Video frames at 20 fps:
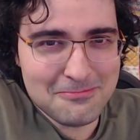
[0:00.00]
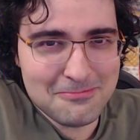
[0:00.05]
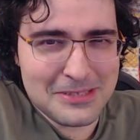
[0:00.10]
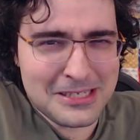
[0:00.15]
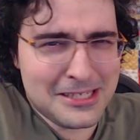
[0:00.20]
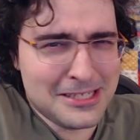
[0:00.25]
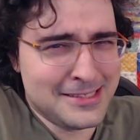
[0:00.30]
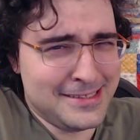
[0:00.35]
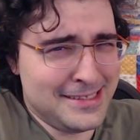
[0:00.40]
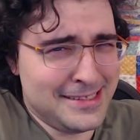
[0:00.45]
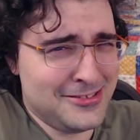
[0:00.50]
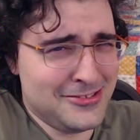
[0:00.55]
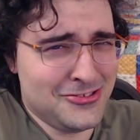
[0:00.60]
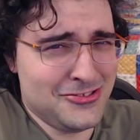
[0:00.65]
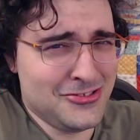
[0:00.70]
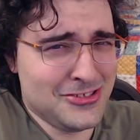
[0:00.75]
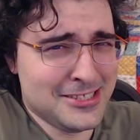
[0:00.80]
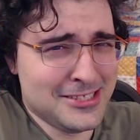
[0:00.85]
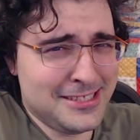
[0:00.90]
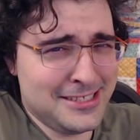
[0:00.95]
because it's
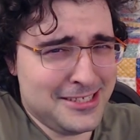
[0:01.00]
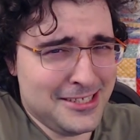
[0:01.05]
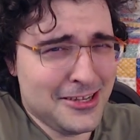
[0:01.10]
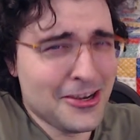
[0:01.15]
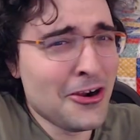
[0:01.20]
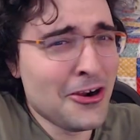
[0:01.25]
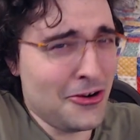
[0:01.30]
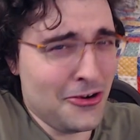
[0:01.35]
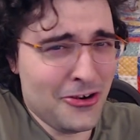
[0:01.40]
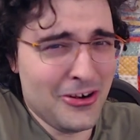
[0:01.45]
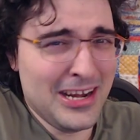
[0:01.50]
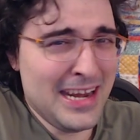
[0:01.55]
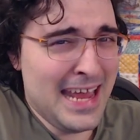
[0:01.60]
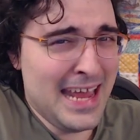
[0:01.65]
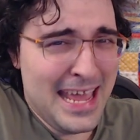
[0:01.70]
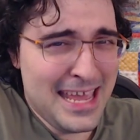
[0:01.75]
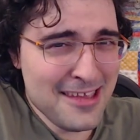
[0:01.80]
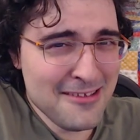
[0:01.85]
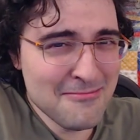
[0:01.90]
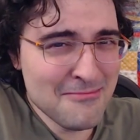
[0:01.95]
just her
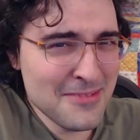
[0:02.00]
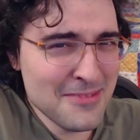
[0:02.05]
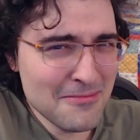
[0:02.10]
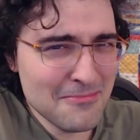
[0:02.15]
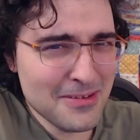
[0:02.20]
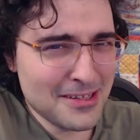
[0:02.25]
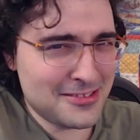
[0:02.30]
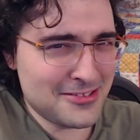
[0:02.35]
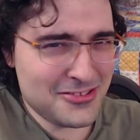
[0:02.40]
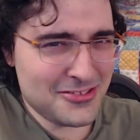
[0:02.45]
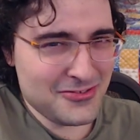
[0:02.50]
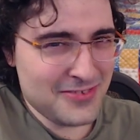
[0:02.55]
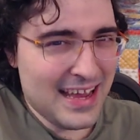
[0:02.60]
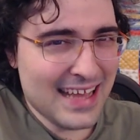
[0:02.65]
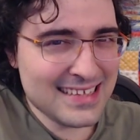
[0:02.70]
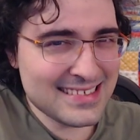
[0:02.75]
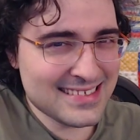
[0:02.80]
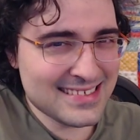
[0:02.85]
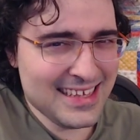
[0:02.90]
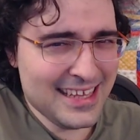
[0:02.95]
name but
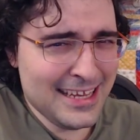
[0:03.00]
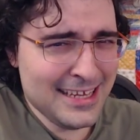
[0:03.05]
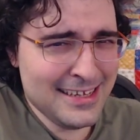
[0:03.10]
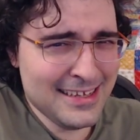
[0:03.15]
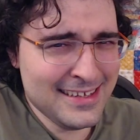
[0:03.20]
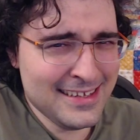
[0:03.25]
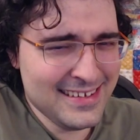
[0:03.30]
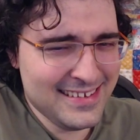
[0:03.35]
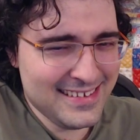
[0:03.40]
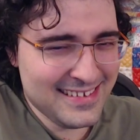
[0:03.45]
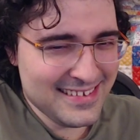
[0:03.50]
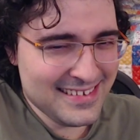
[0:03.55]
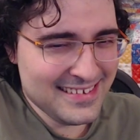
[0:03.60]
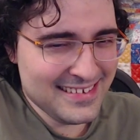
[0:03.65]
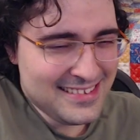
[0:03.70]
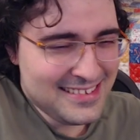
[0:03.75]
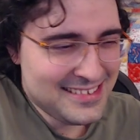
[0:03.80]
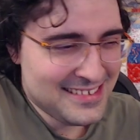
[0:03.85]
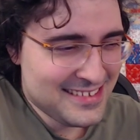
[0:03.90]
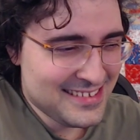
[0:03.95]
translated.
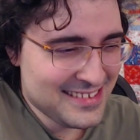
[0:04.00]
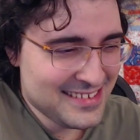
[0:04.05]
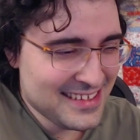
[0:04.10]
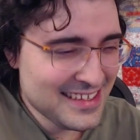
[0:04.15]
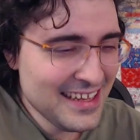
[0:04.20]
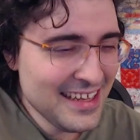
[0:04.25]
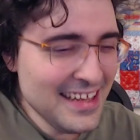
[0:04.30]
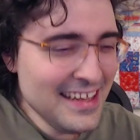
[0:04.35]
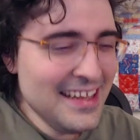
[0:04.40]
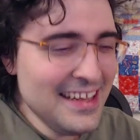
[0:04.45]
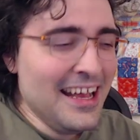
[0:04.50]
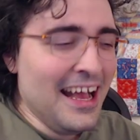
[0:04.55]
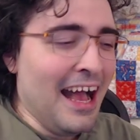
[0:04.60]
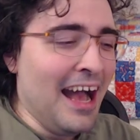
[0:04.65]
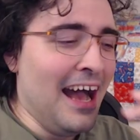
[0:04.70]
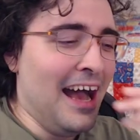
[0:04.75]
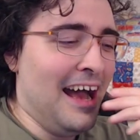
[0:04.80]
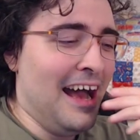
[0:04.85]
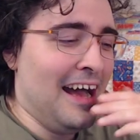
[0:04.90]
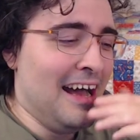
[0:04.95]

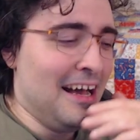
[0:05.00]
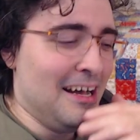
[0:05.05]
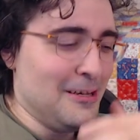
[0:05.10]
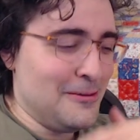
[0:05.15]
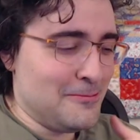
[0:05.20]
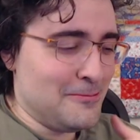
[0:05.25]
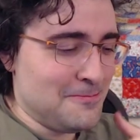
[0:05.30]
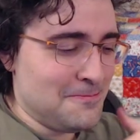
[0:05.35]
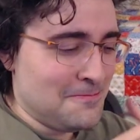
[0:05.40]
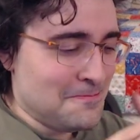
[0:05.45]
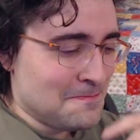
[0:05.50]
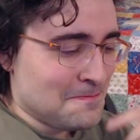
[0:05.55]
Um,